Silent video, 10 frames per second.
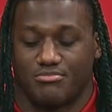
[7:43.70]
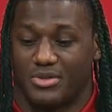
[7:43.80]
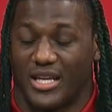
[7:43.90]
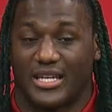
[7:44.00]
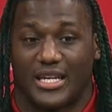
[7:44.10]

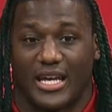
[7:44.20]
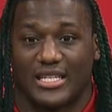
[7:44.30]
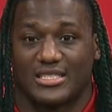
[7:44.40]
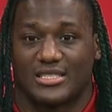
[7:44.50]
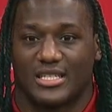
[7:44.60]
playing in the
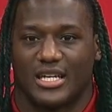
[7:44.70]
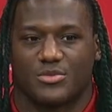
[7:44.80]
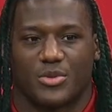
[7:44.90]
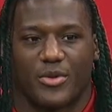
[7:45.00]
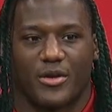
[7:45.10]
SEC has
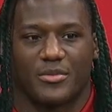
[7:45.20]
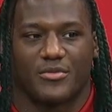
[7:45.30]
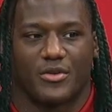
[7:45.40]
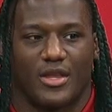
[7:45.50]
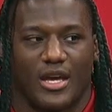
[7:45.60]
prepared me
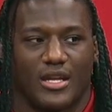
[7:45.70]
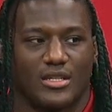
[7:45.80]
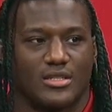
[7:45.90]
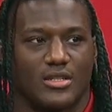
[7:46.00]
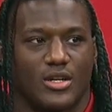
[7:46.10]
for that.